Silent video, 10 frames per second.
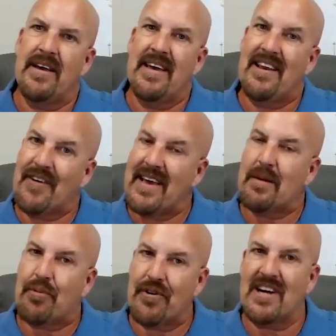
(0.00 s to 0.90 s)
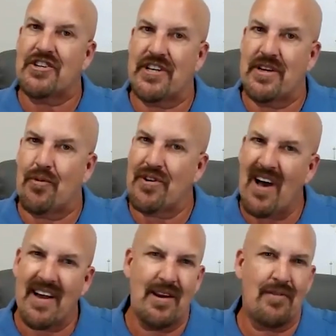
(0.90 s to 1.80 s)
you know, again, production, we're
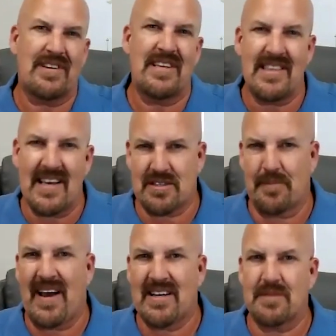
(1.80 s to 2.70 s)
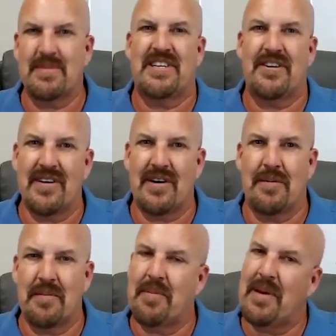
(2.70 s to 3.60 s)
talking over 10,000 pounds of material.
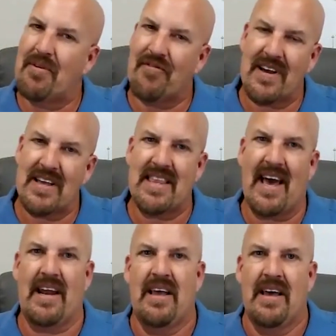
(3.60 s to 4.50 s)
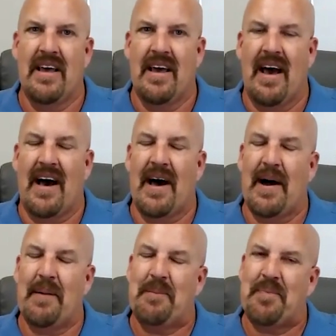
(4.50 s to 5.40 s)
And people forget that.
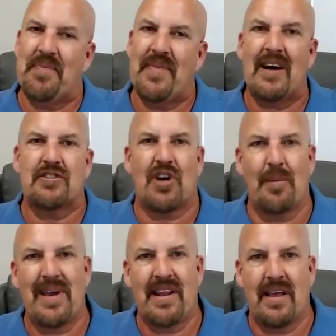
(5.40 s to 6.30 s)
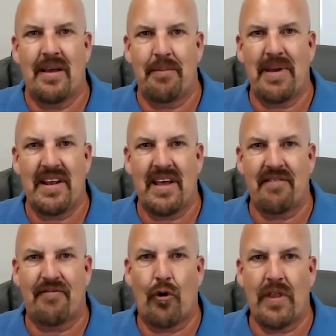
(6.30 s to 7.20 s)
Now it's all being
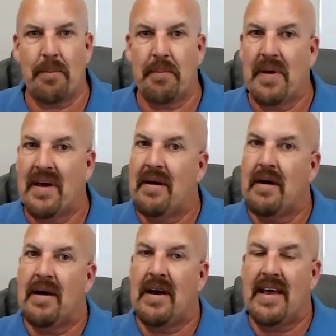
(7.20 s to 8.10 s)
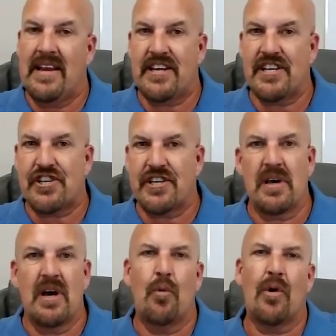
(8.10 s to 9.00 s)
done for them. In
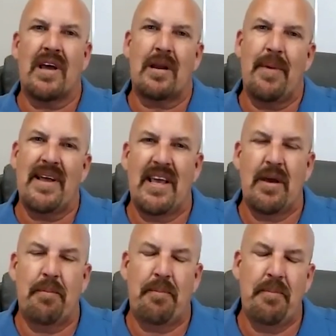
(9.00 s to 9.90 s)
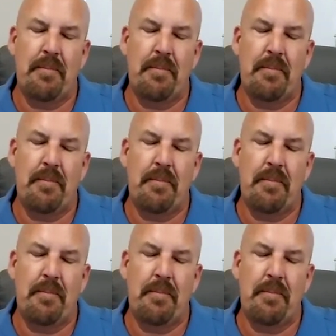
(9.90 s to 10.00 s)
addition, we're going to be